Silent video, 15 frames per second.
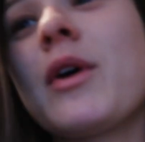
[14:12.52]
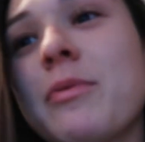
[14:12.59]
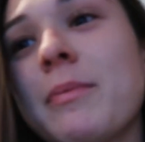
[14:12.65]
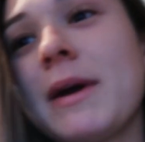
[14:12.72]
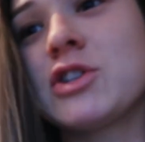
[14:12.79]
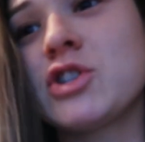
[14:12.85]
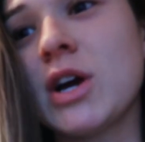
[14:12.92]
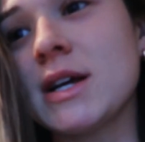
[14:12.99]
with
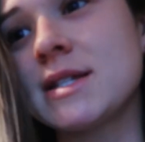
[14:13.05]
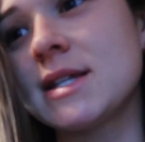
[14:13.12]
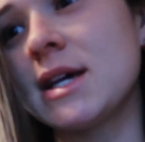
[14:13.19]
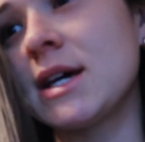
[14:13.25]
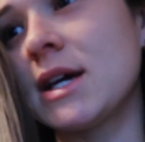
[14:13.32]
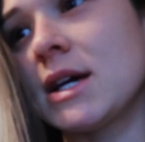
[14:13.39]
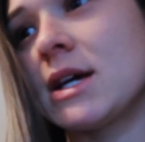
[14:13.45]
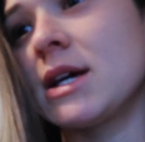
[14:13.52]
my
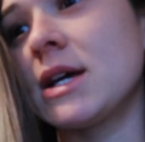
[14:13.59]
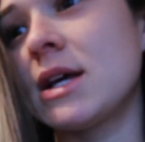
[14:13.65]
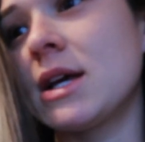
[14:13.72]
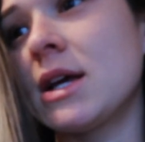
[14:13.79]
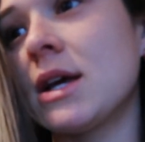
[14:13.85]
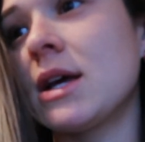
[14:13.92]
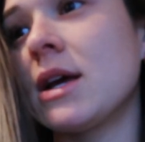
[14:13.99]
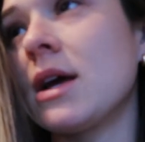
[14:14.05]
dressing,
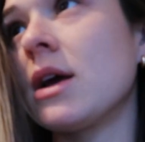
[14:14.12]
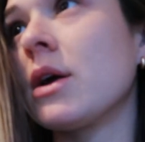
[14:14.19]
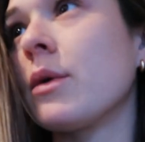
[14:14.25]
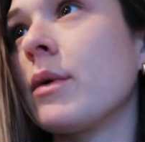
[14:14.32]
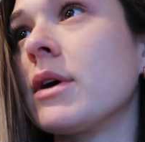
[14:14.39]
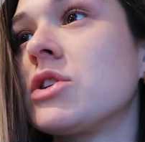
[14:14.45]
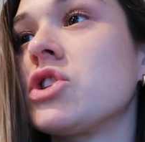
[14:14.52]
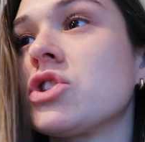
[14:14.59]

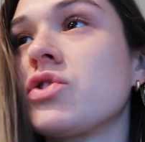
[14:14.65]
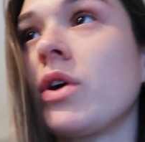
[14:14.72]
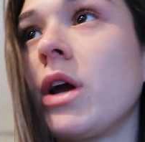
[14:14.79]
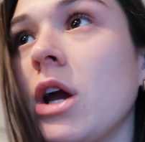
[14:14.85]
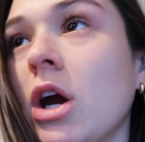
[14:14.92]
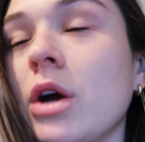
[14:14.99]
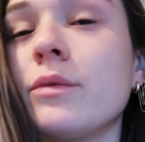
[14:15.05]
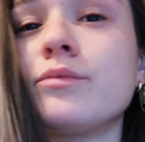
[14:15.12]
which is right
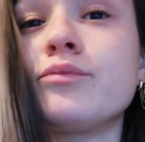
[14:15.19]
here.